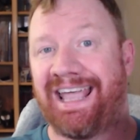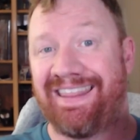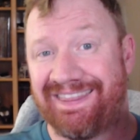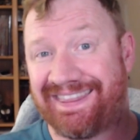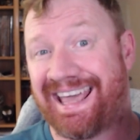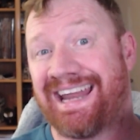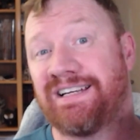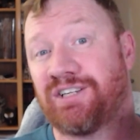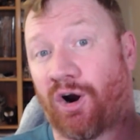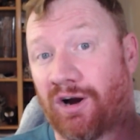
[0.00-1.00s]
And
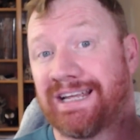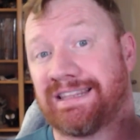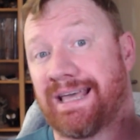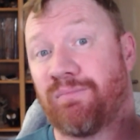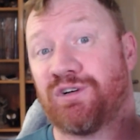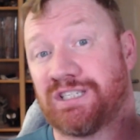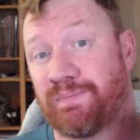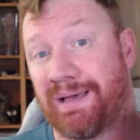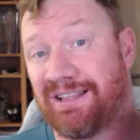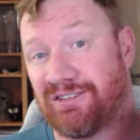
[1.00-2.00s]
then target them with
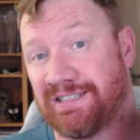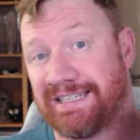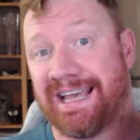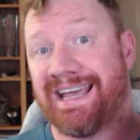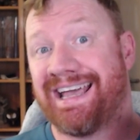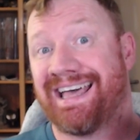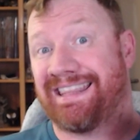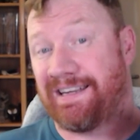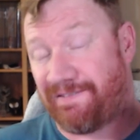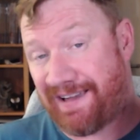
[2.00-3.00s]
spells
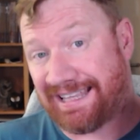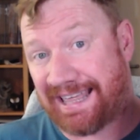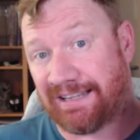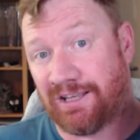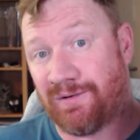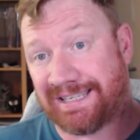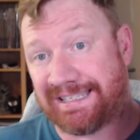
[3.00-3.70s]
that affect that lowest